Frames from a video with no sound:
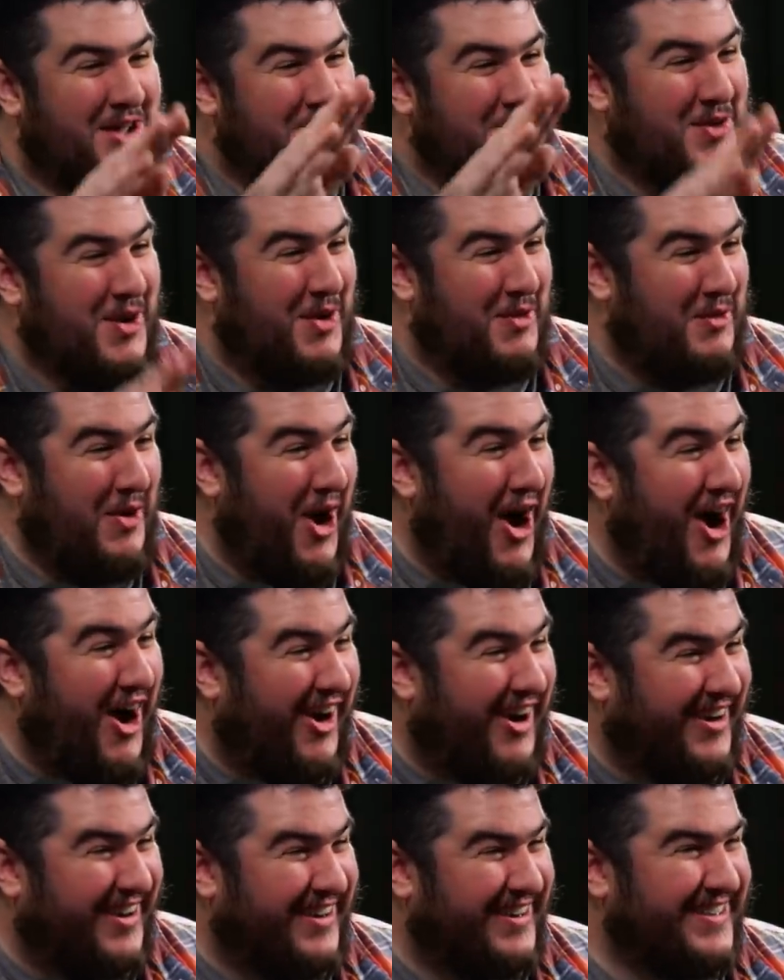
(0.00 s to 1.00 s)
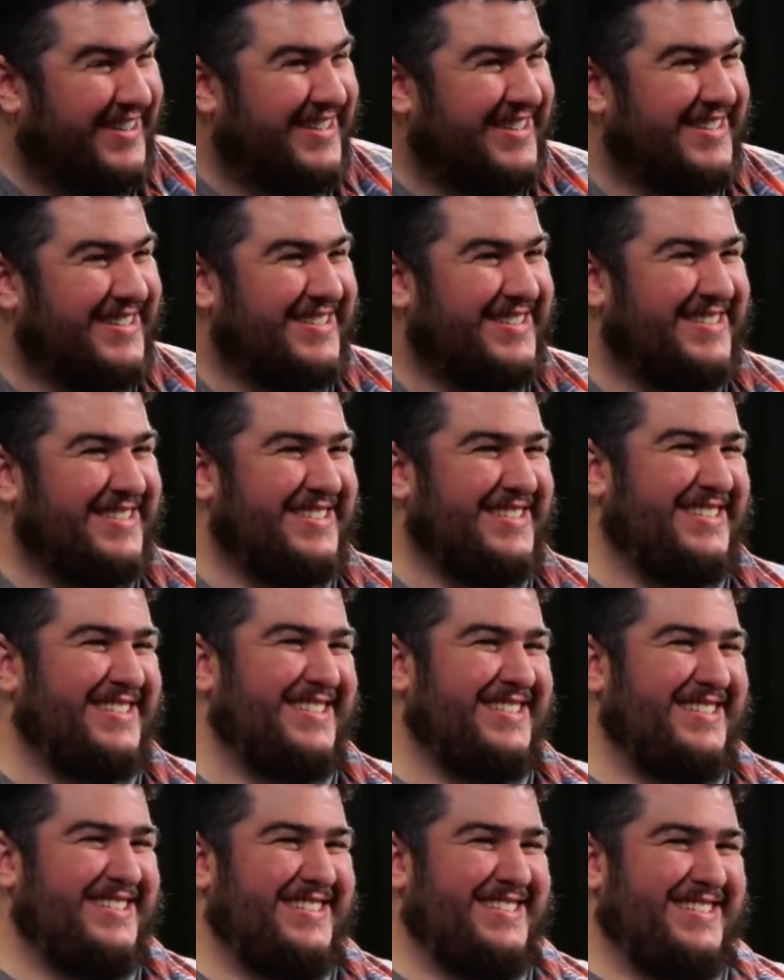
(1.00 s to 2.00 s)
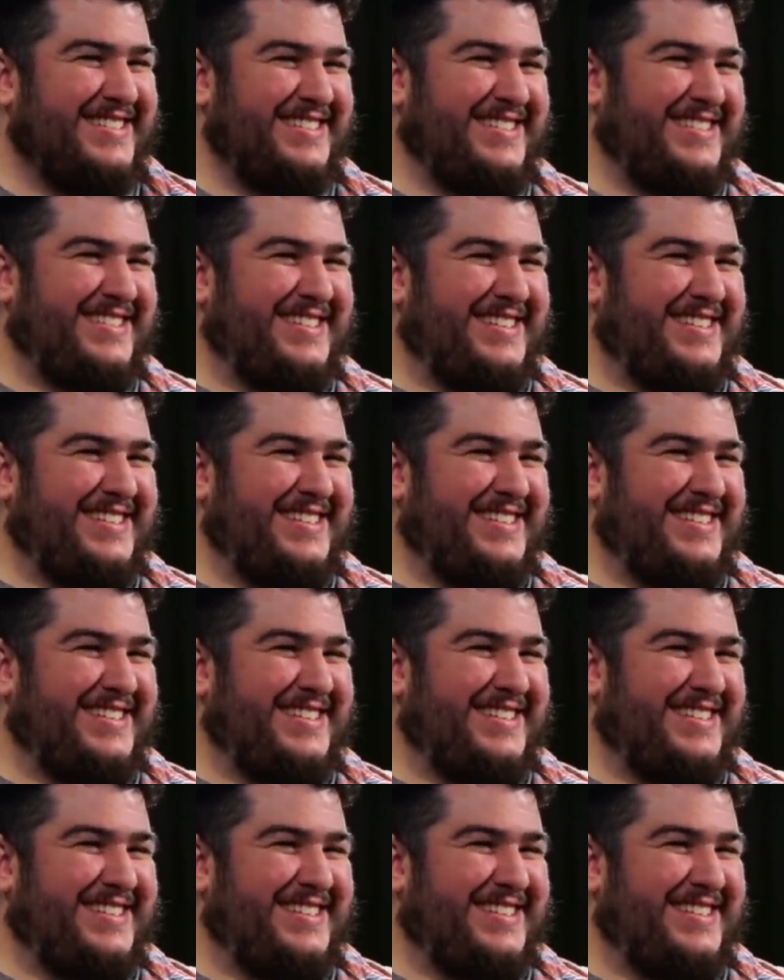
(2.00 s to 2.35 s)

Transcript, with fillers: you were wrong! Yes.